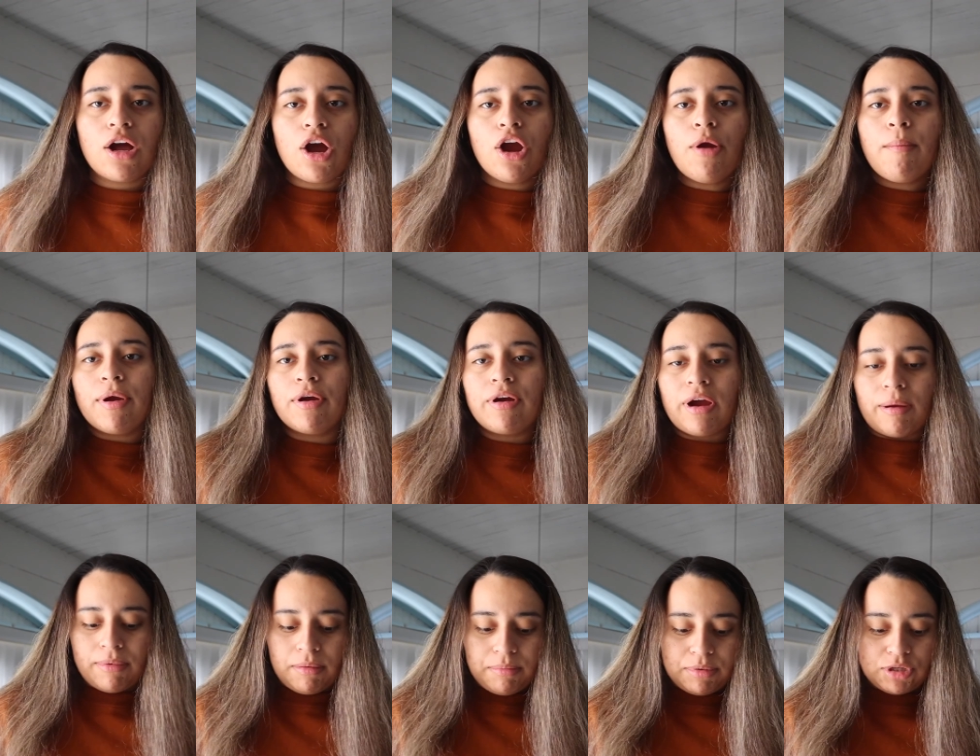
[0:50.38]
got her my
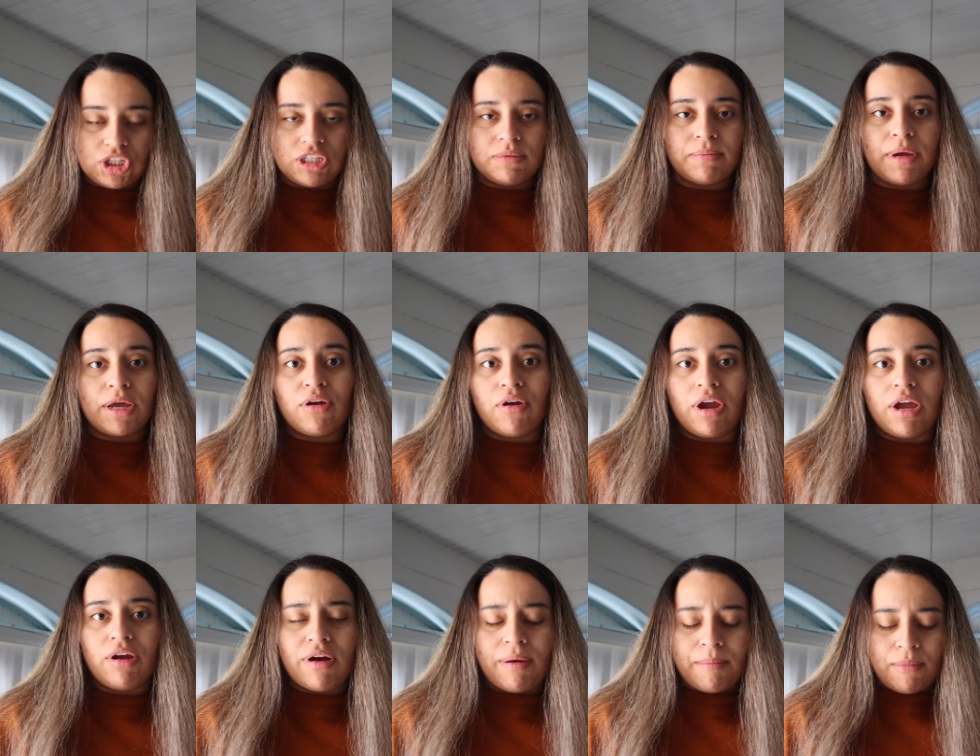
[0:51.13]
grandma, but she's my
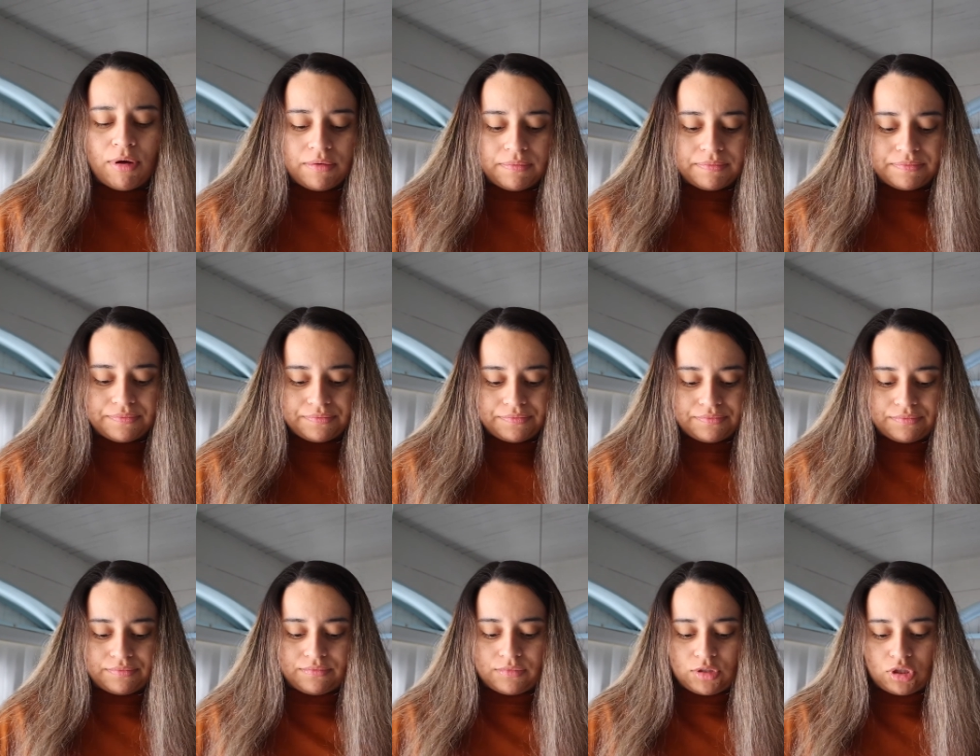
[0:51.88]
great grandma.
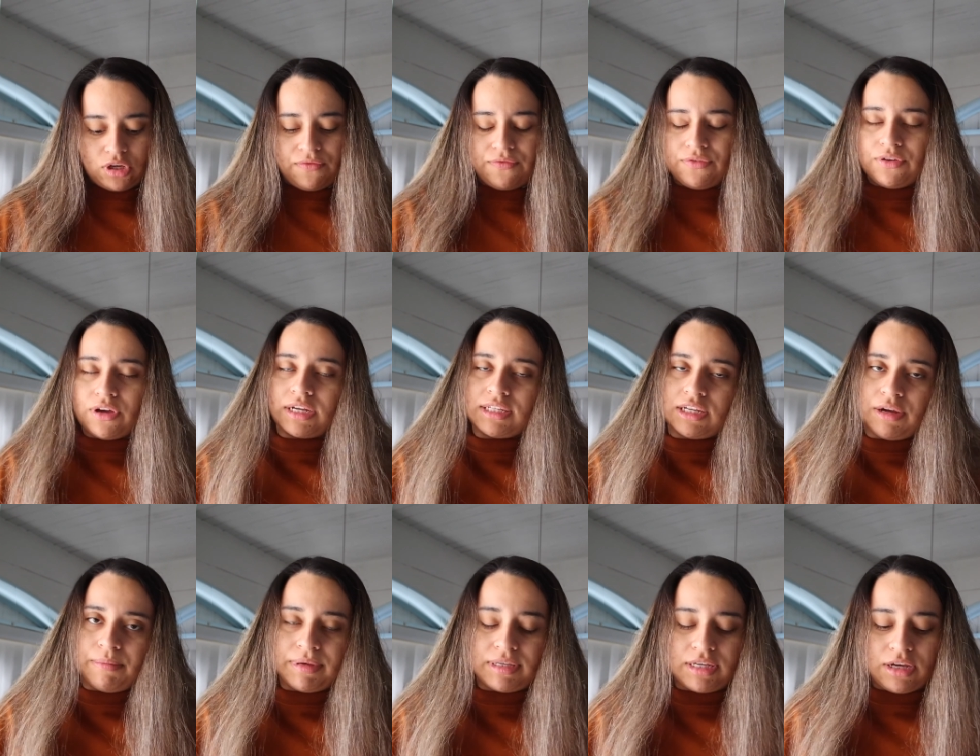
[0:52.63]
So if you guys
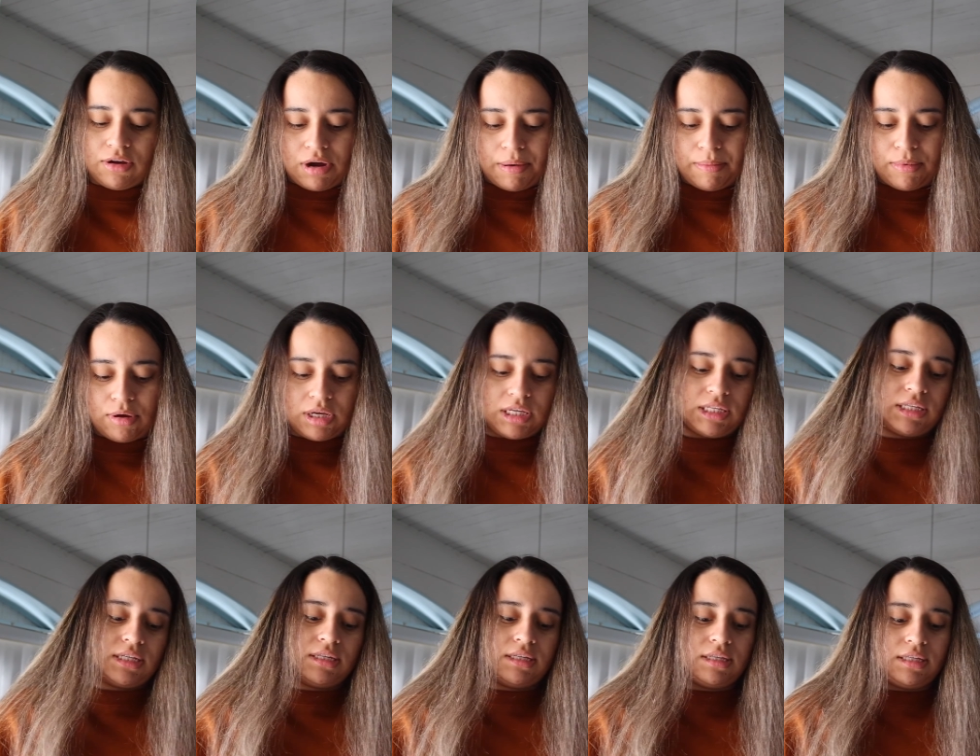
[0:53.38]
hear me say grandma,
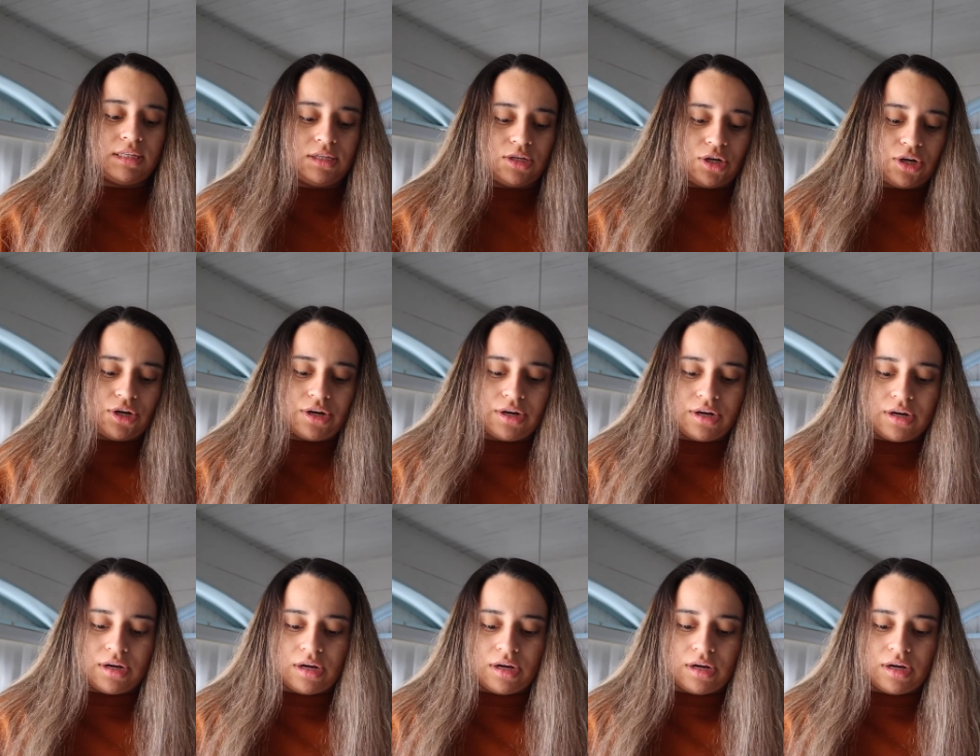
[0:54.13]
it's because it's her.